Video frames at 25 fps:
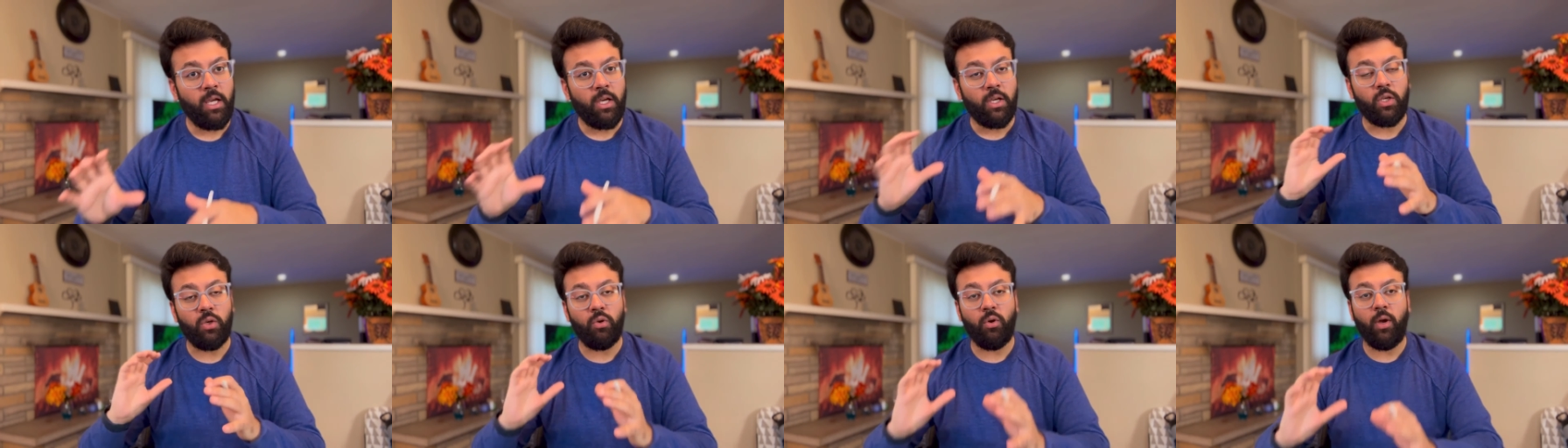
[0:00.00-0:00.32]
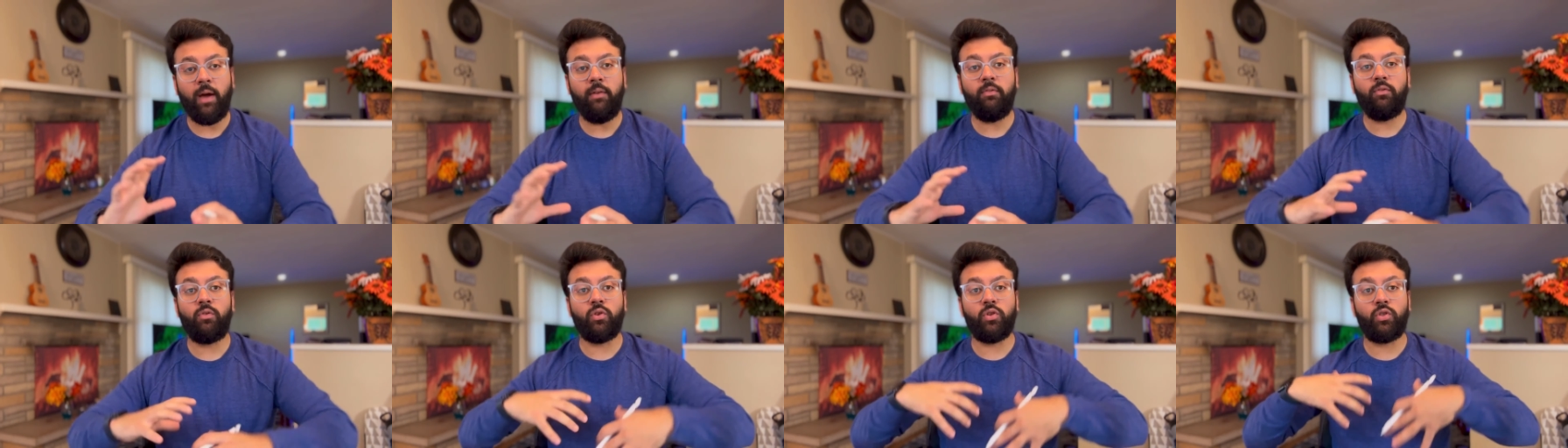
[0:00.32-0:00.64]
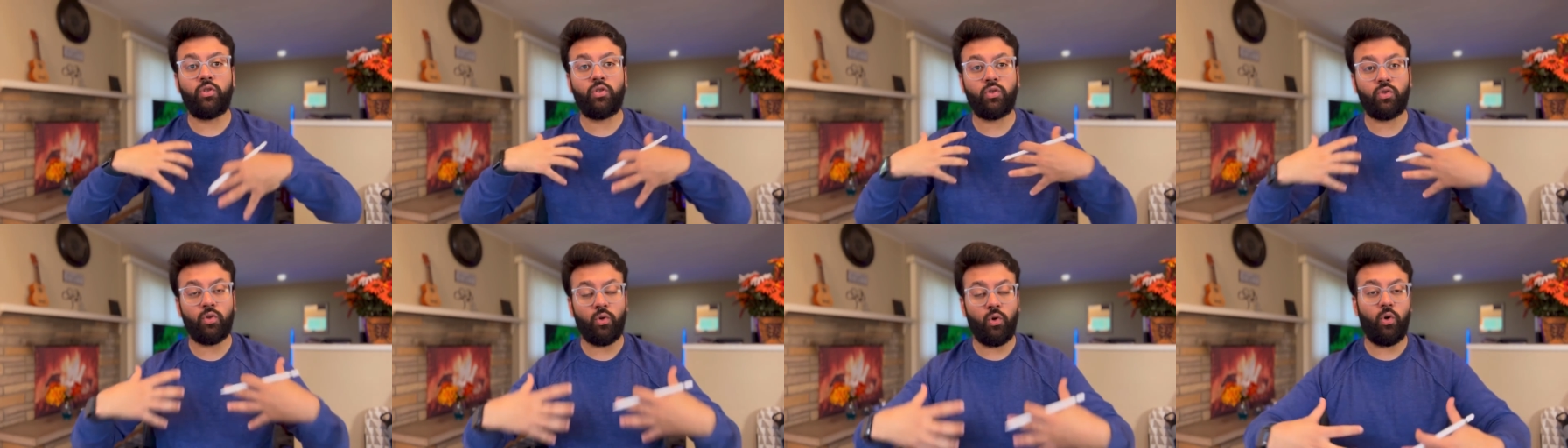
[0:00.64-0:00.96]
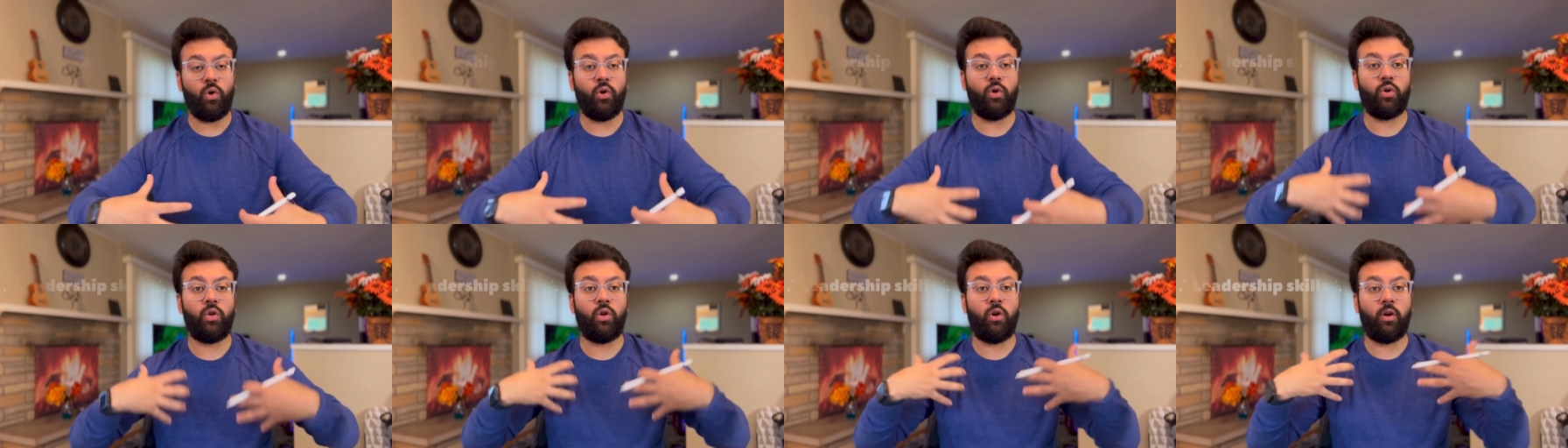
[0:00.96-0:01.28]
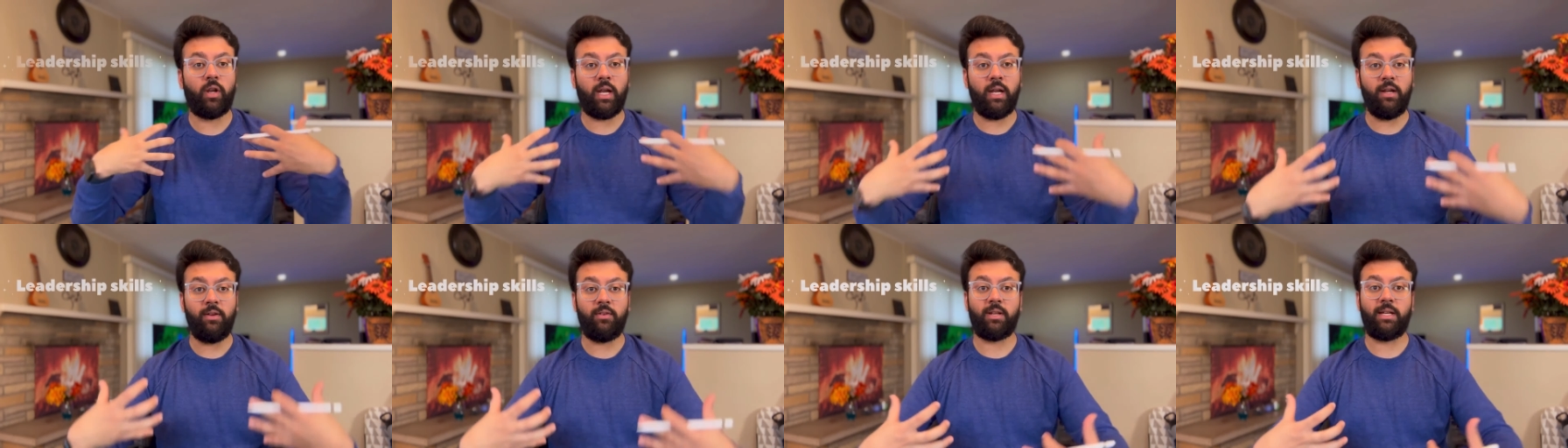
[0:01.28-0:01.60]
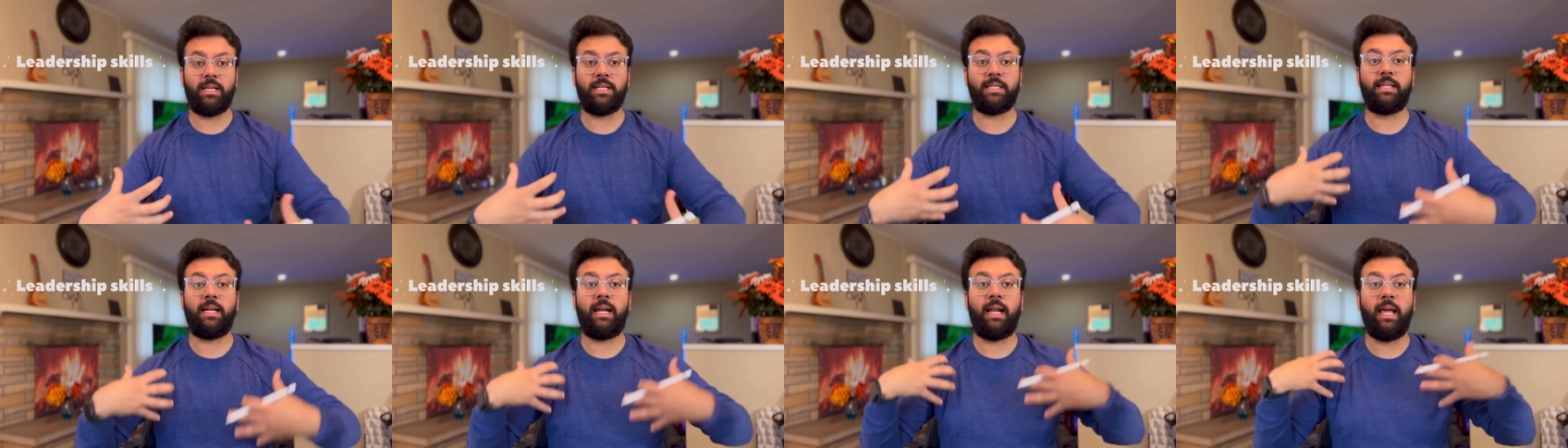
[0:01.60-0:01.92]
You have to show your
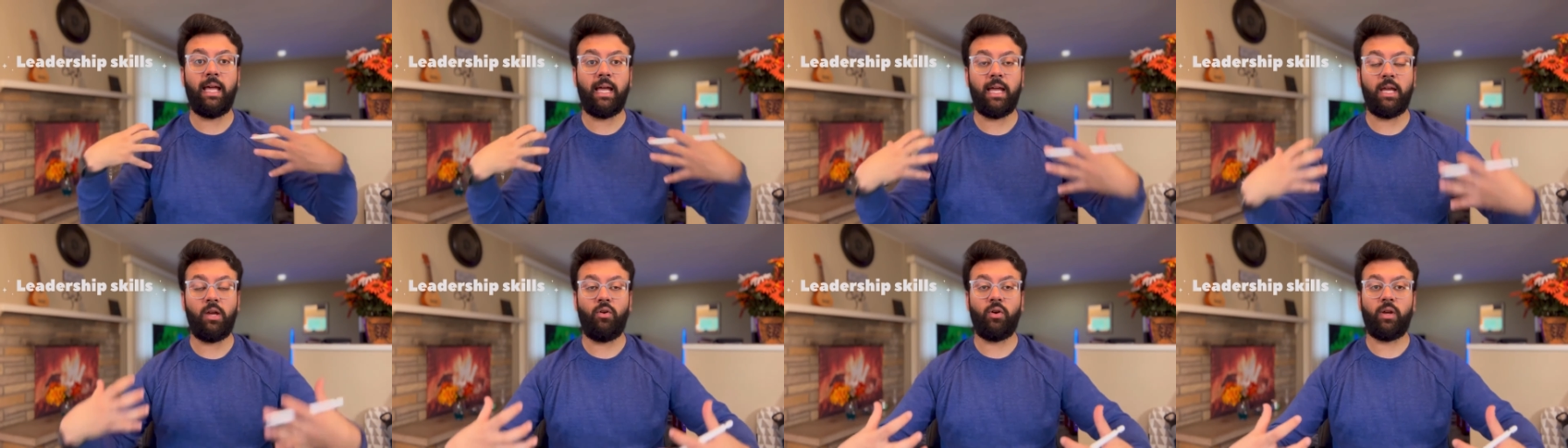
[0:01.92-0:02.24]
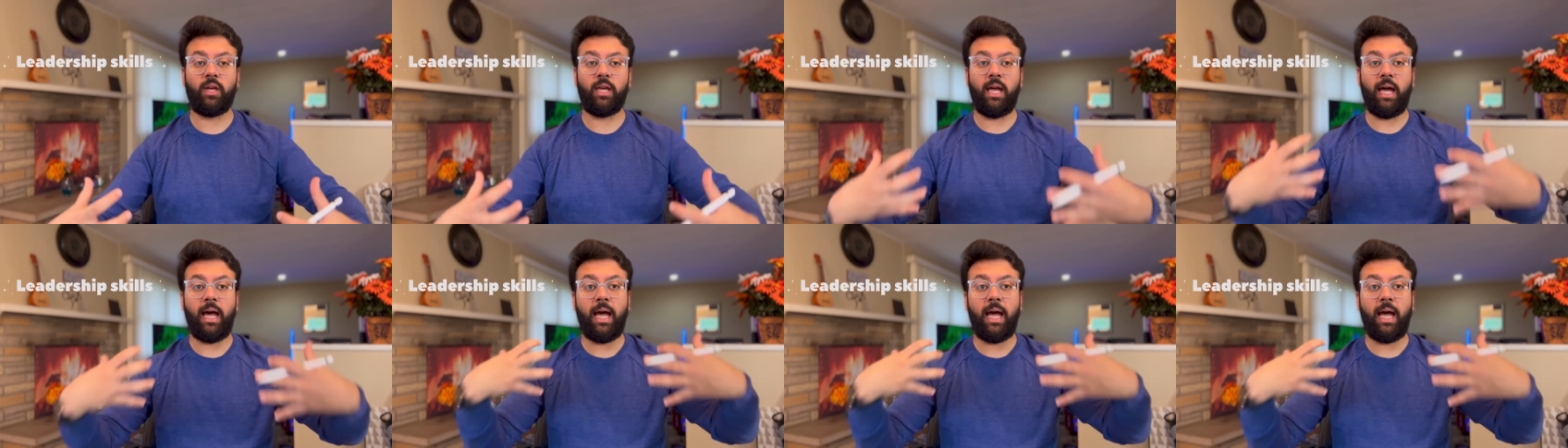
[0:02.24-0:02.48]
interest that, hey, okay,